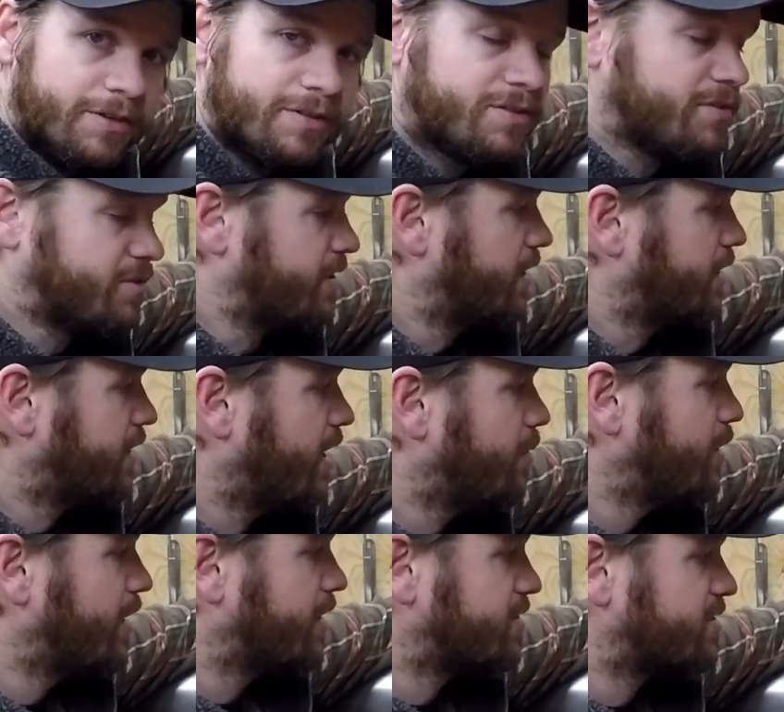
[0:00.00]
This is a
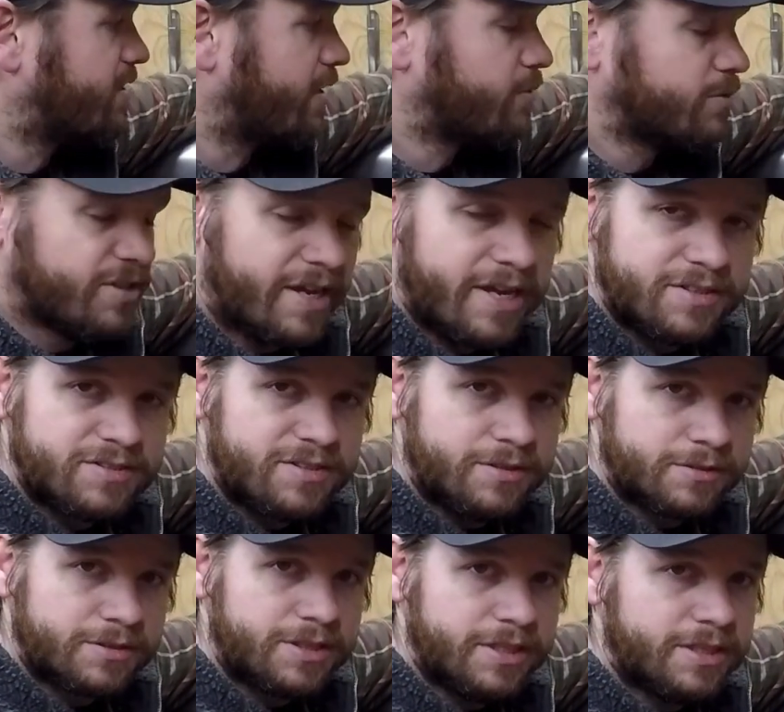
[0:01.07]
KBS Cycle Tank
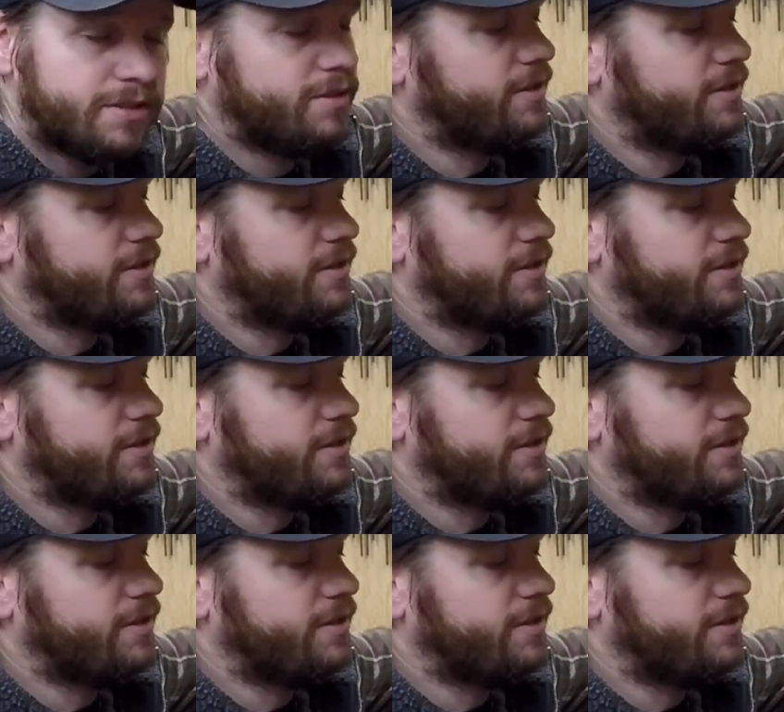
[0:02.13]
Sealer Kit.